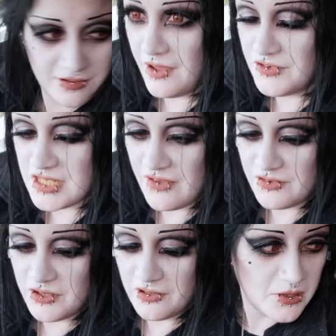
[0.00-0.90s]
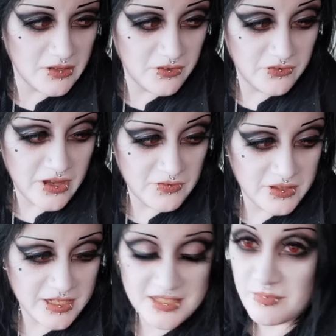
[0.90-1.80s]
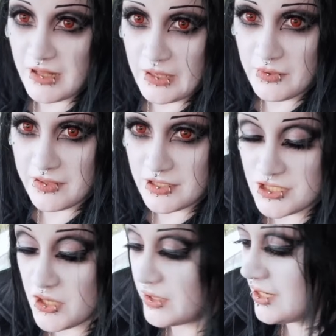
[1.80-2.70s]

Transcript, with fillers: I've just given her one of her favourite things to play with and she's going